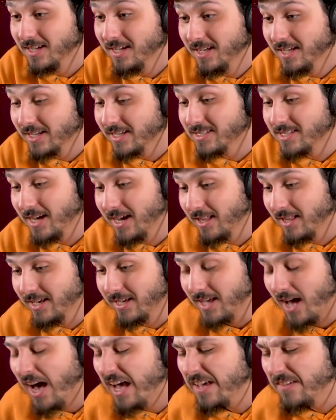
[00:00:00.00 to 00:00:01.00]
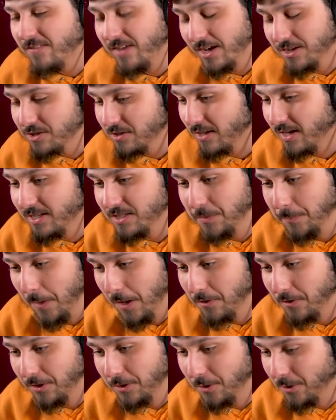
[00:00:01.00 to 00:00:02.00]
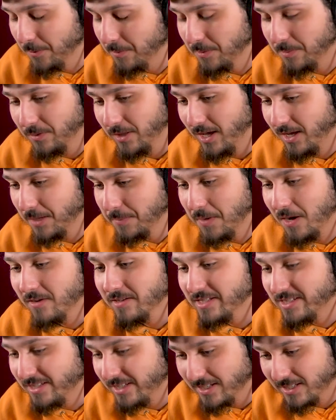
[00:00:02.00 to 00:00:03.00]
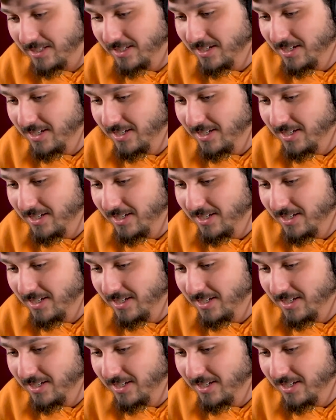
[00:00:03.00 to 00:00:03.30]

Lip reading: Yeah. Because I evangelize about like urban planning policy.